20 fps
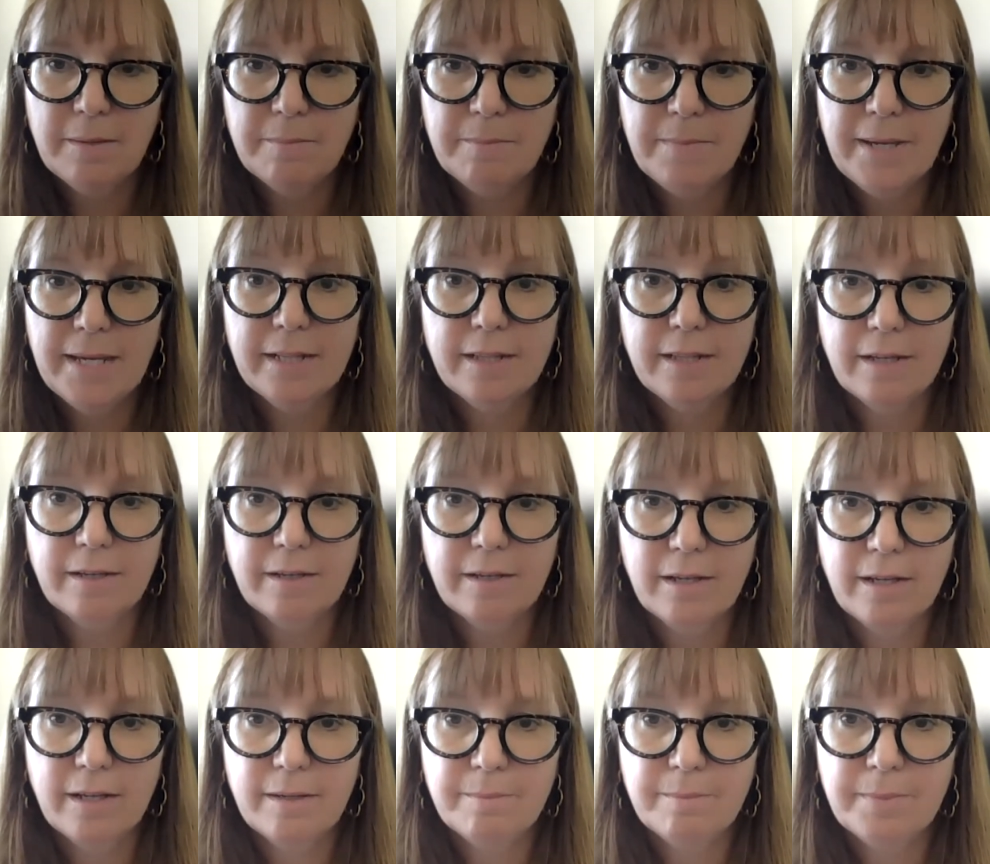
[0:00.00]
made
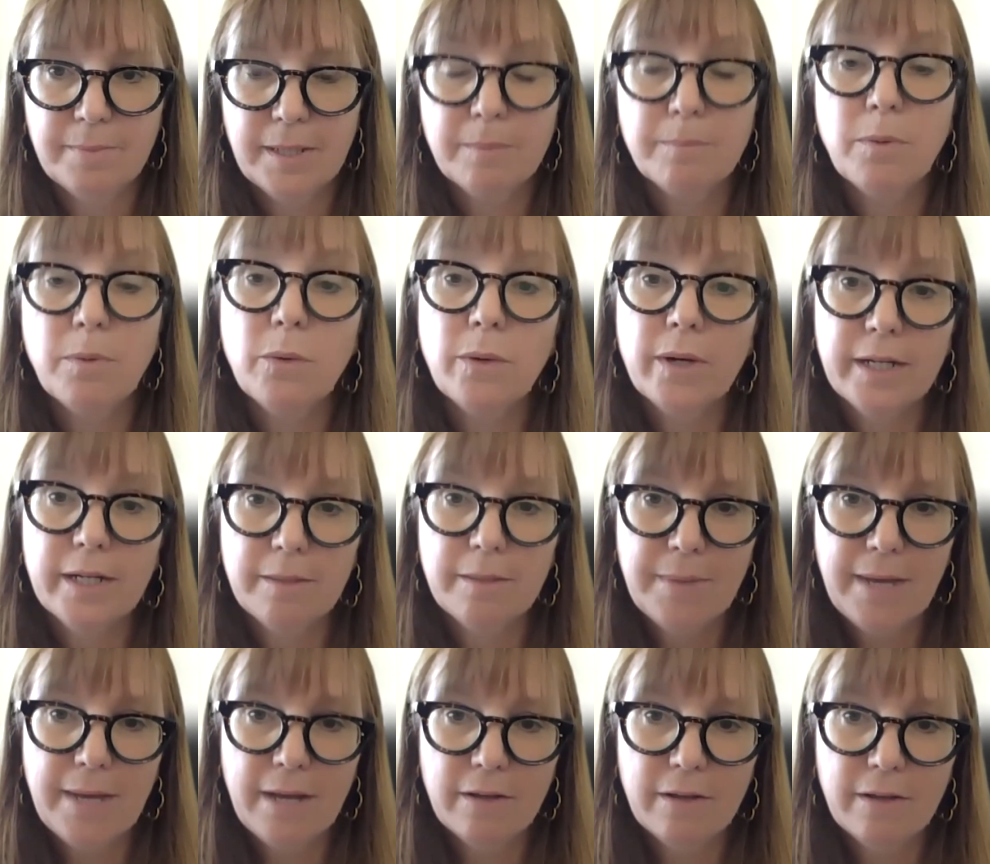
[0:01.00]
a big point
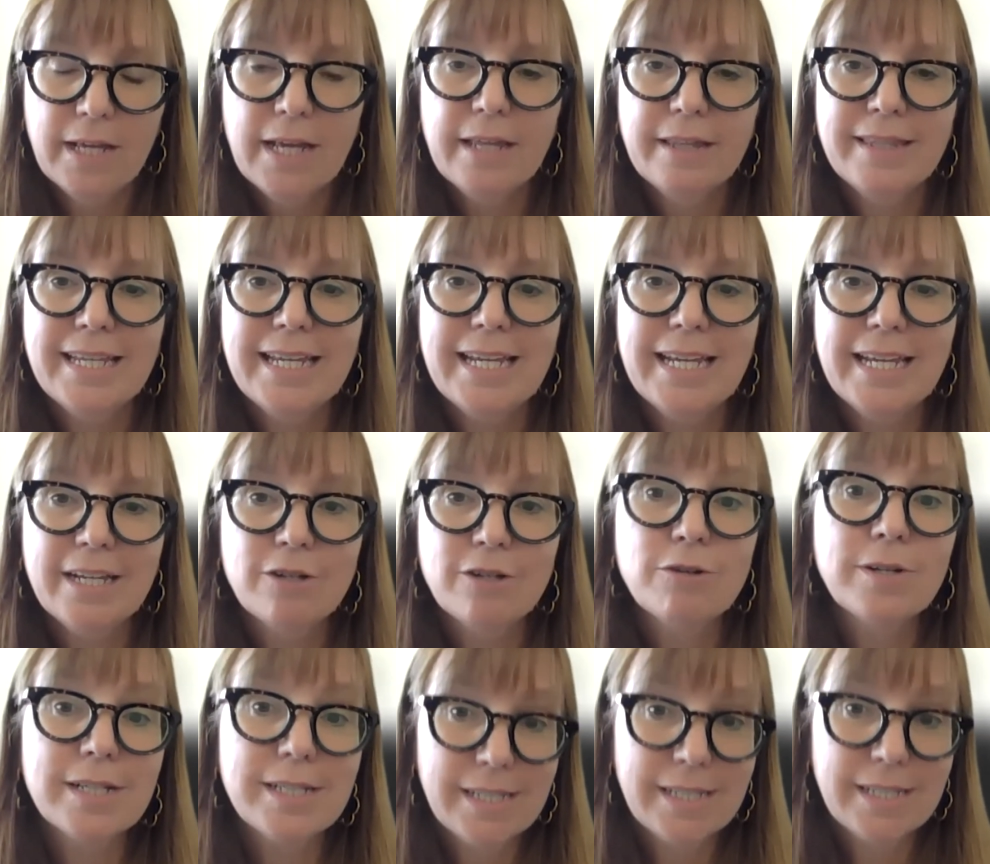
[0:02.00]
about the
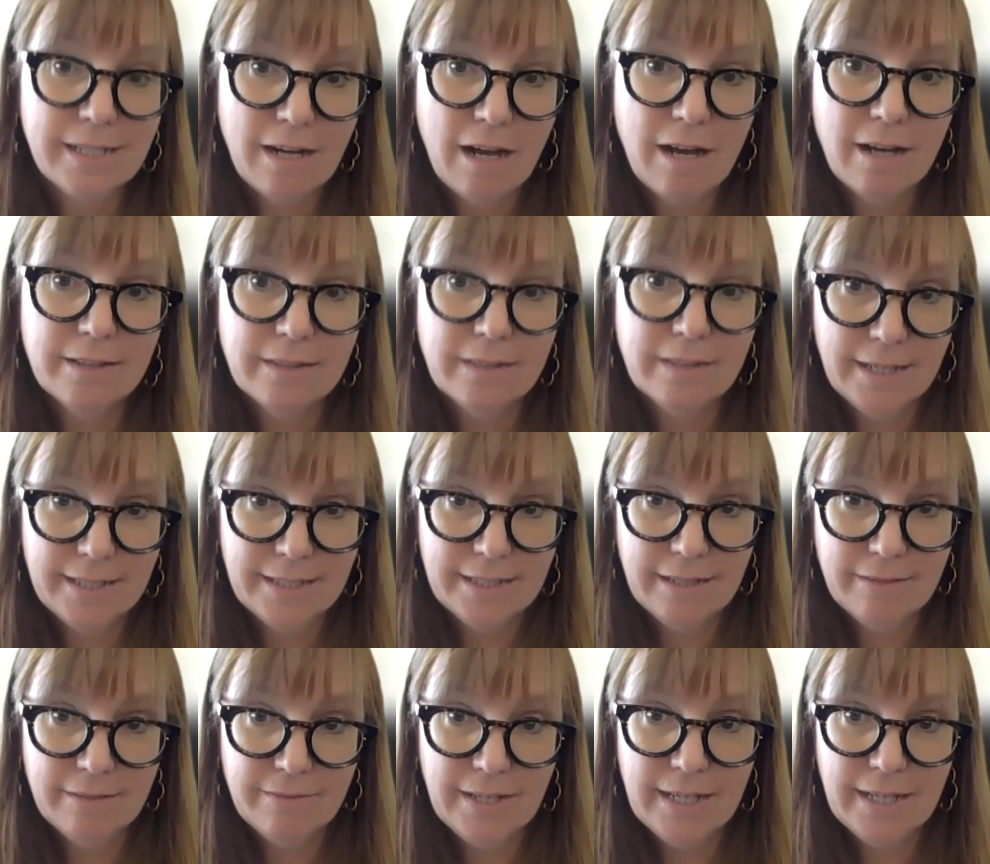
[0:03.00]
increase in online
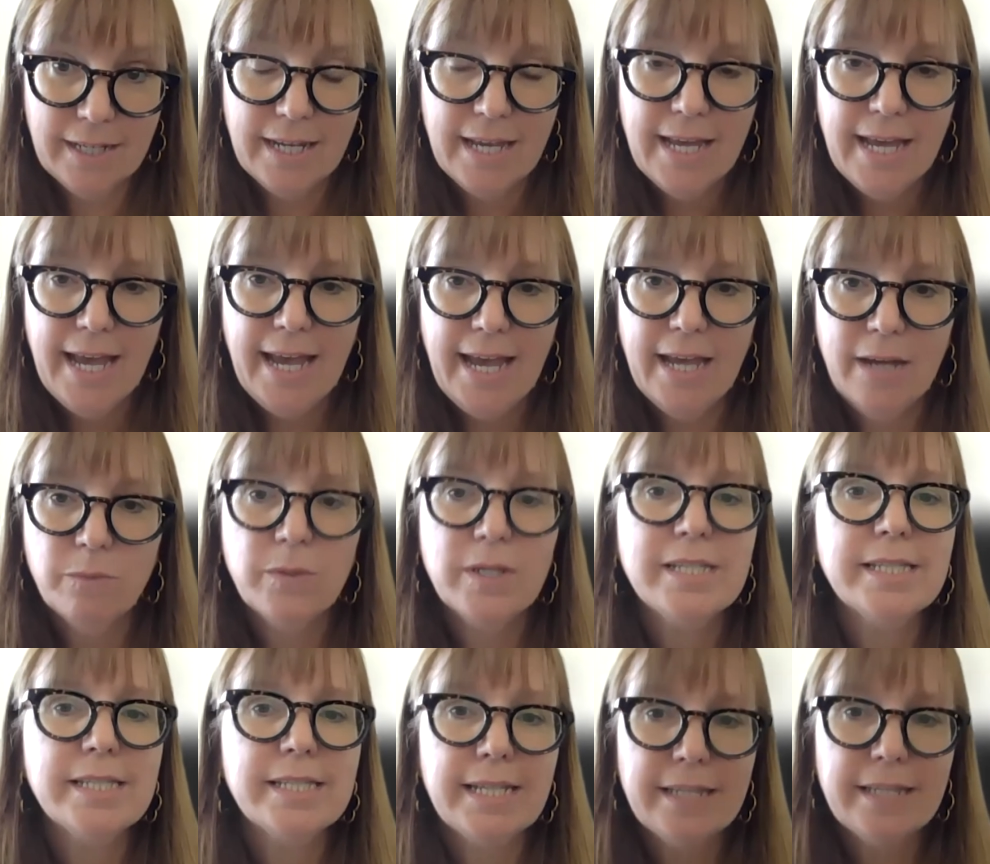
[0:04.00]
giving, and we
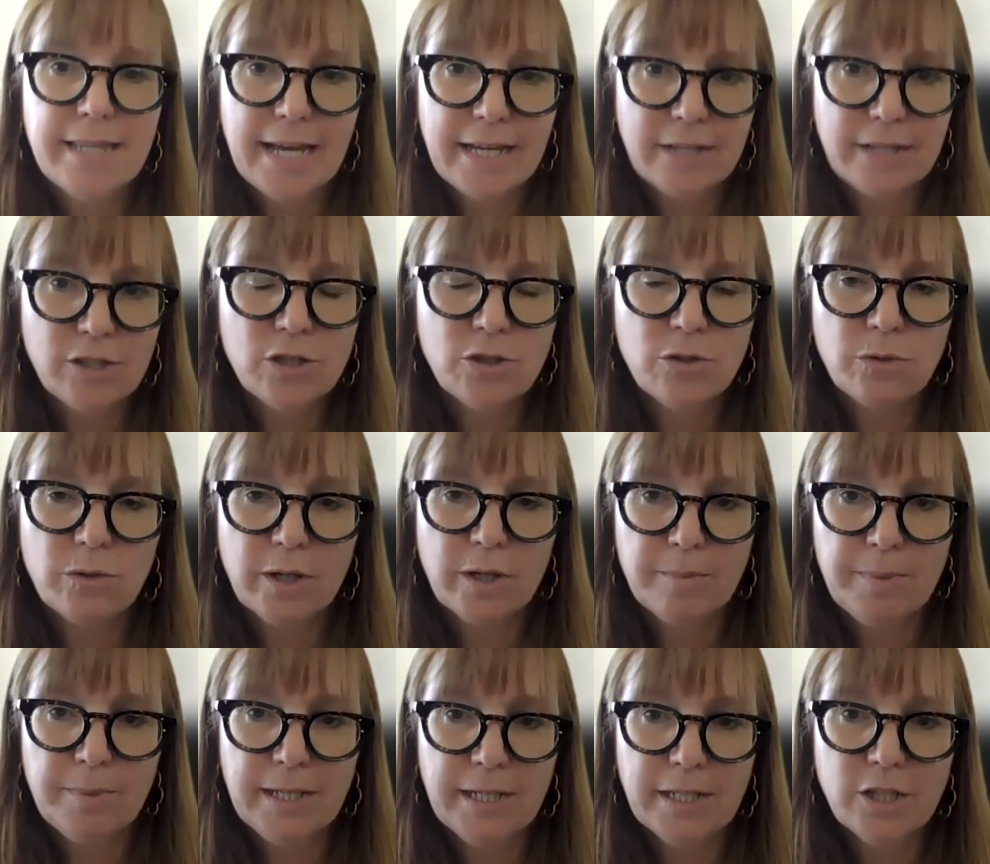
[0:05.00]
see that story
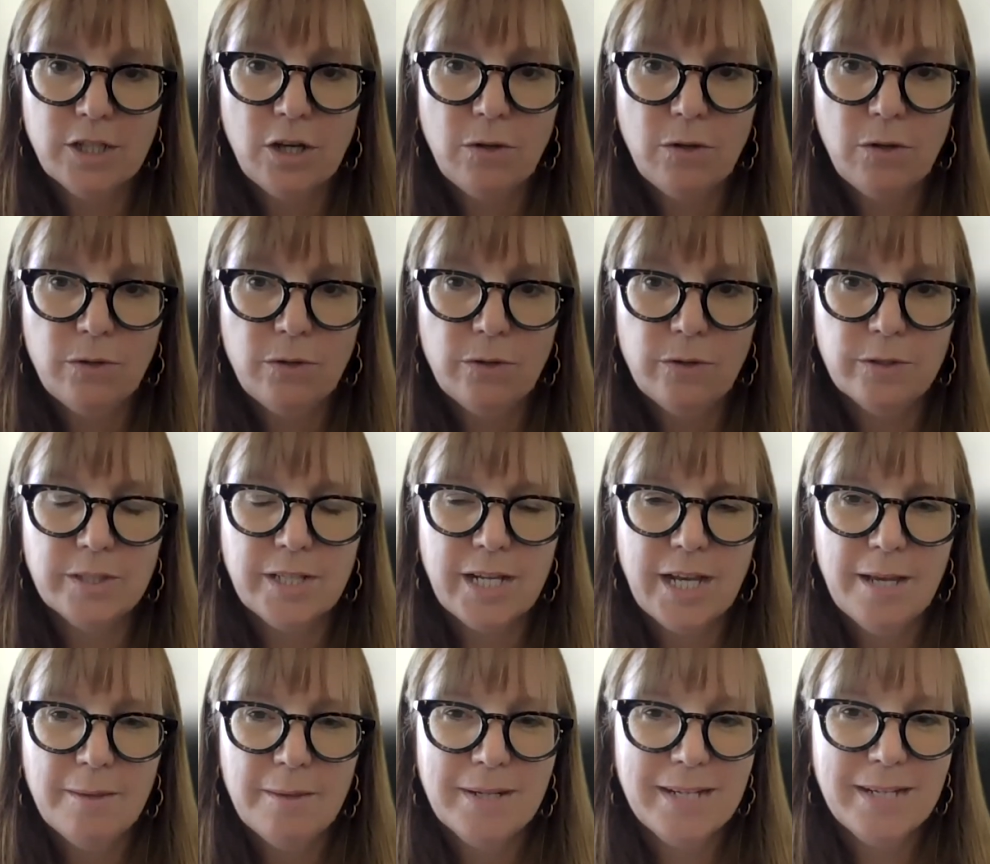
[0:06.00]
being told.
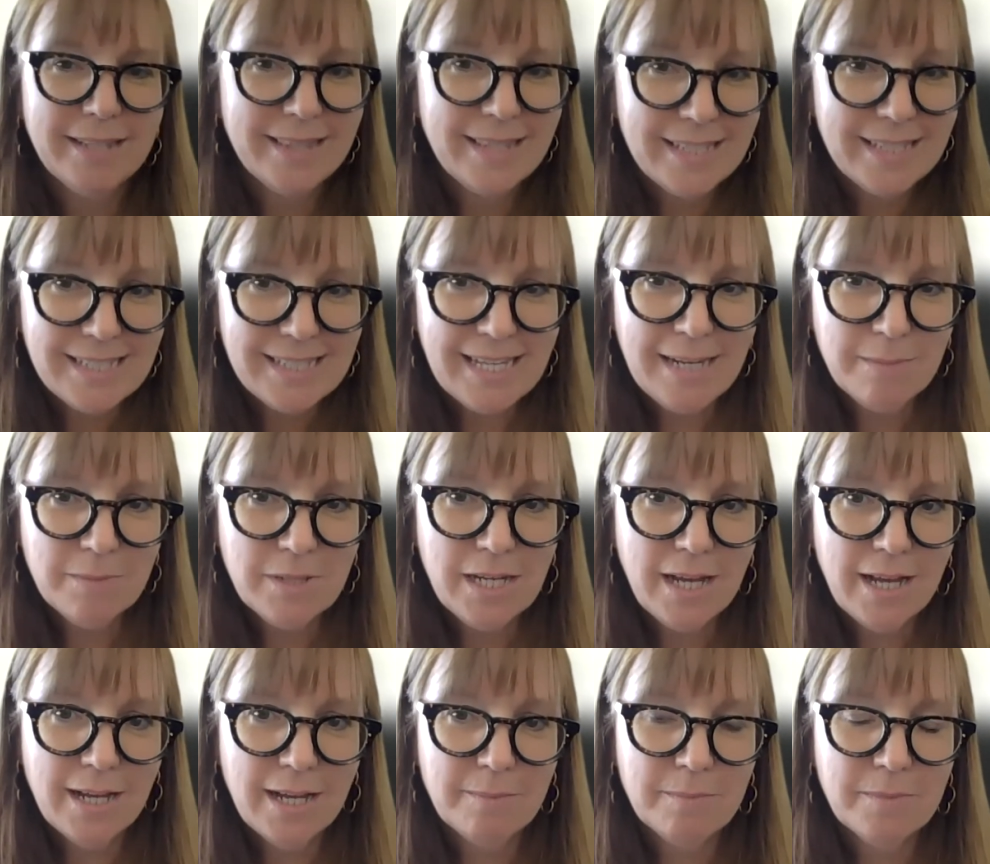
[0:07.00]
But at the same
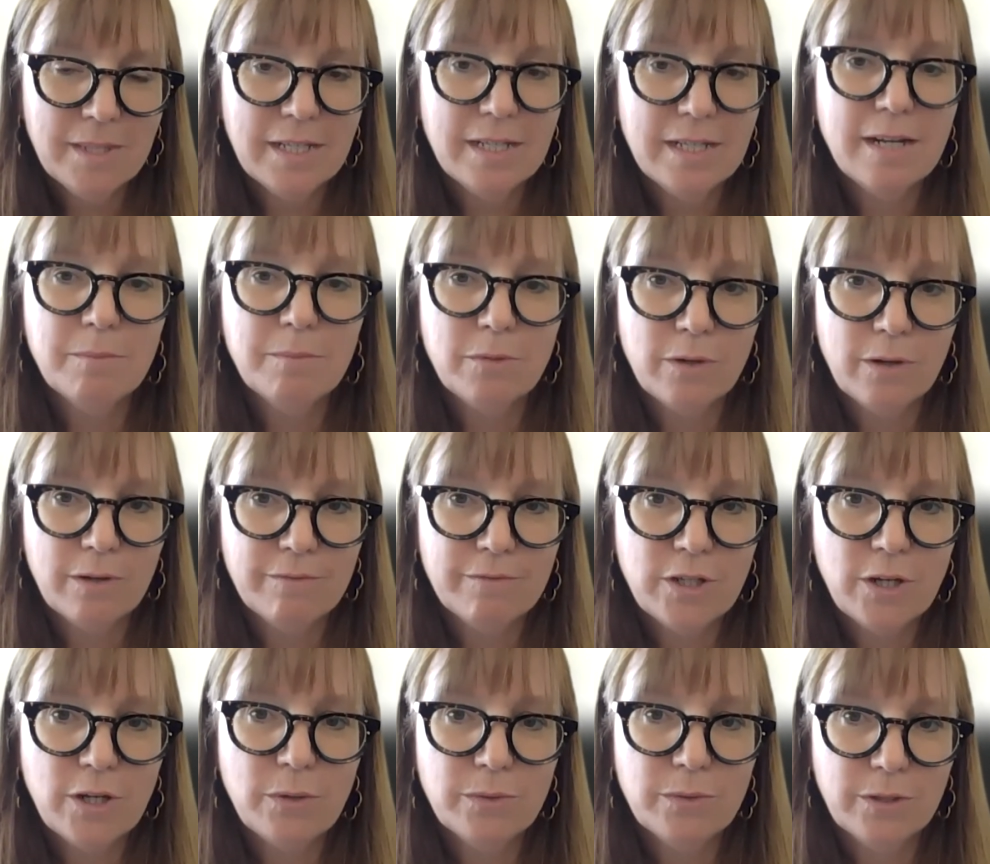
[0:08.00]
time, the number of
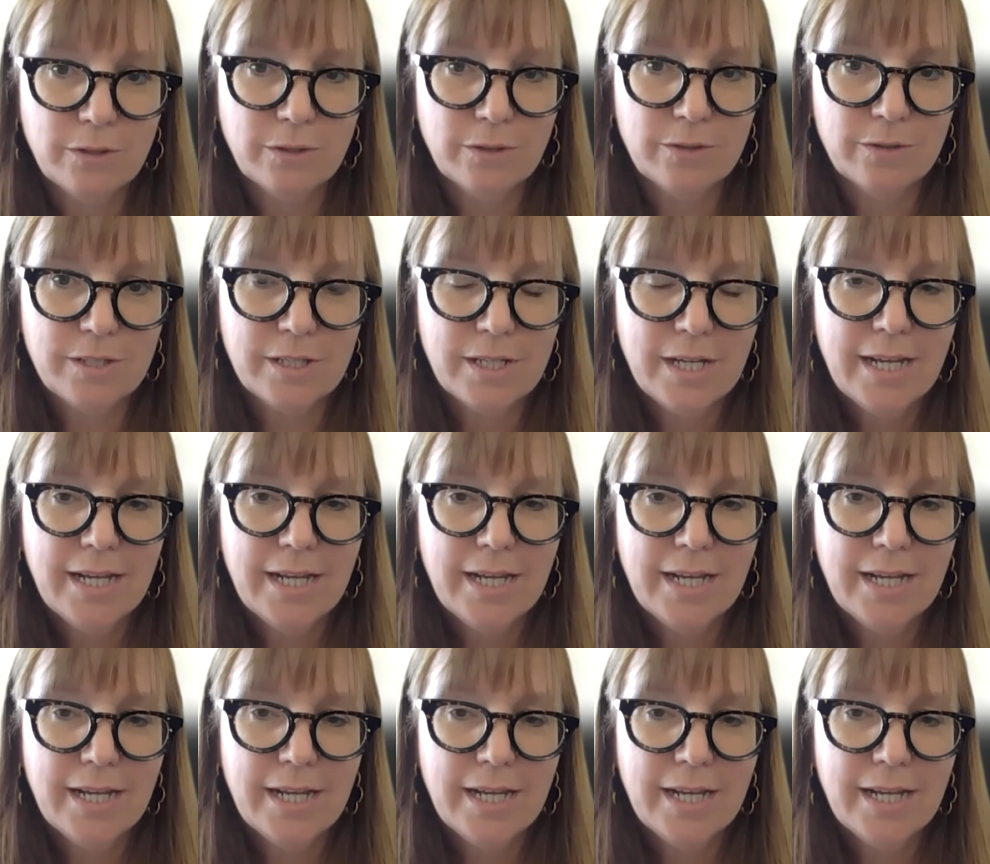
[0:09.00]
donors,